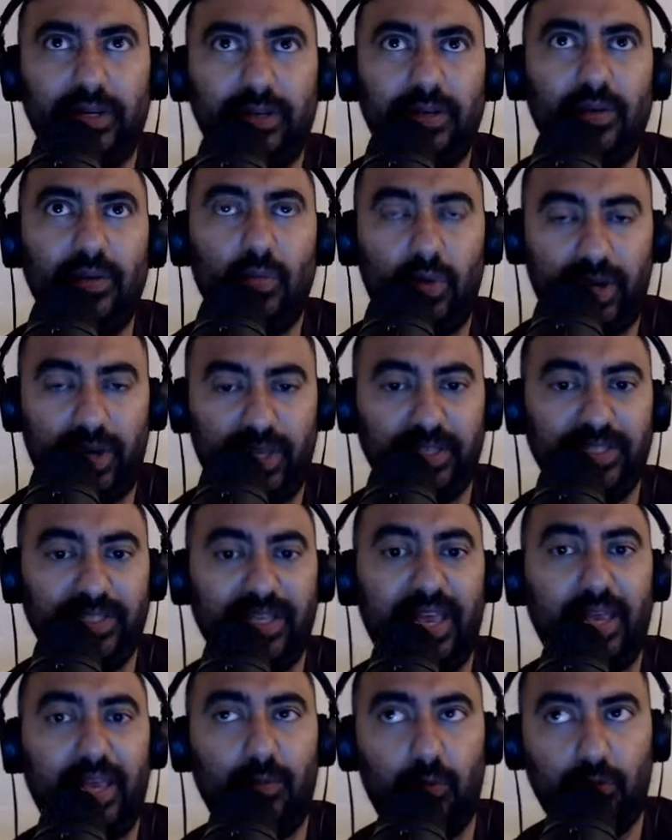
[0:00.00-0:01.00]
what he's
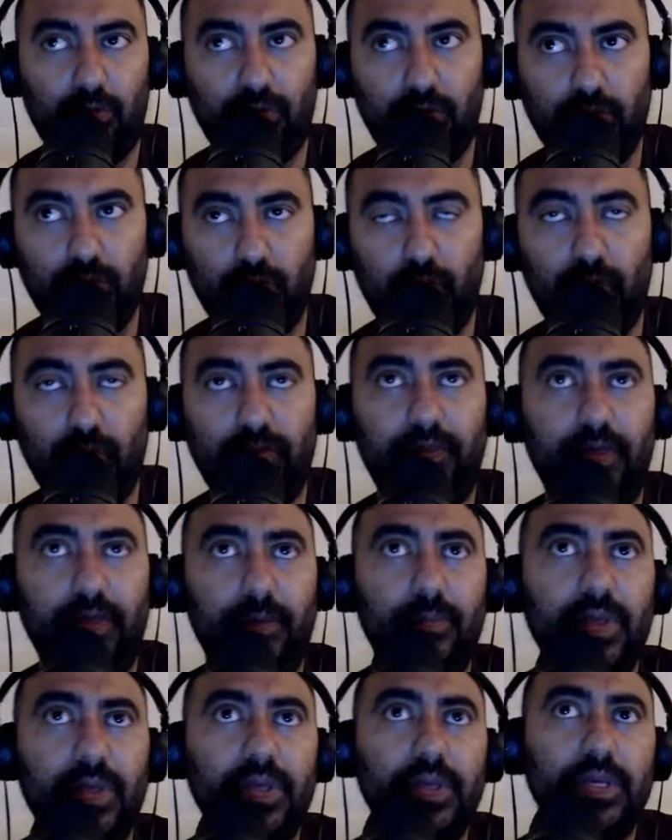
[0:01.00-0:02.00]
able to do with
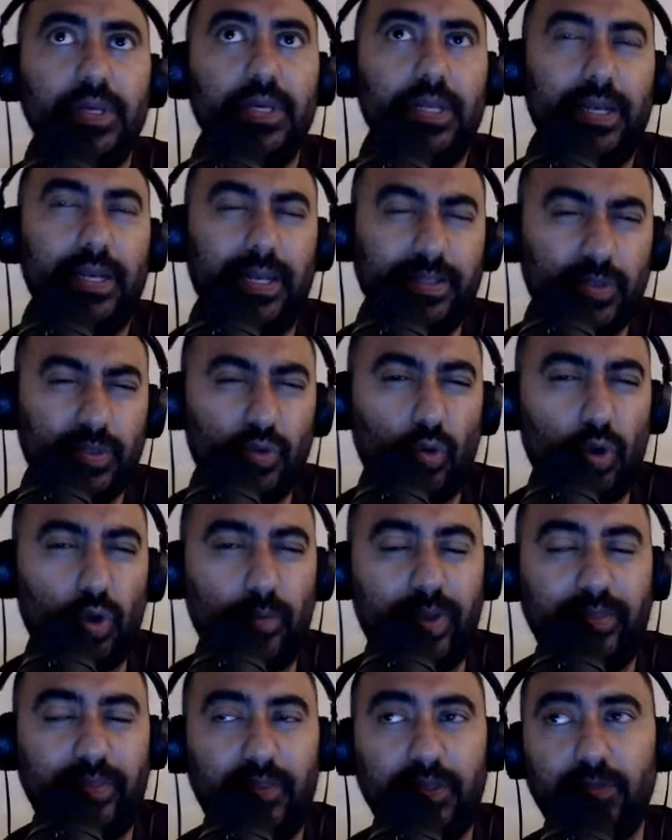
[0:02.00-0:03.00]
them. Let's talk
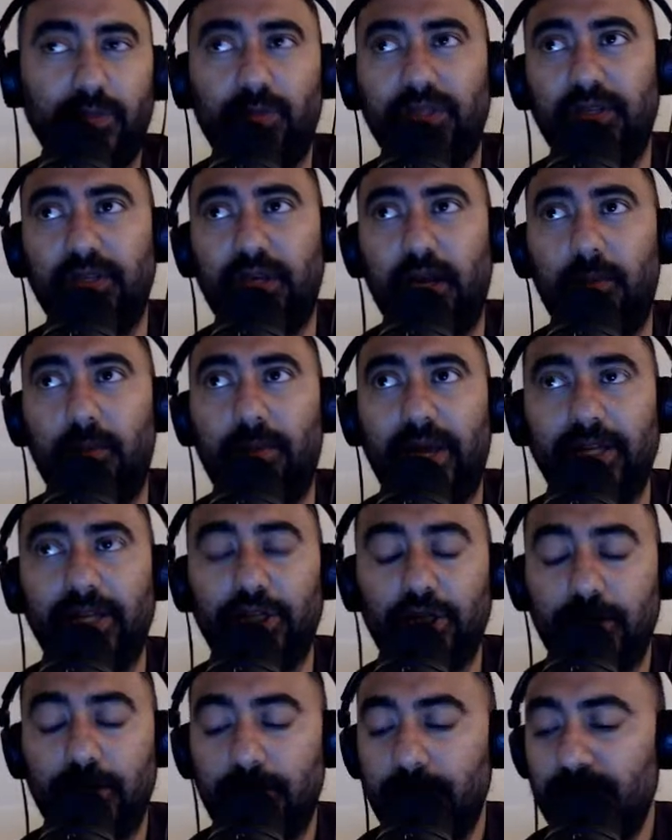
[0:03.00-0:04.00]
about this particular match.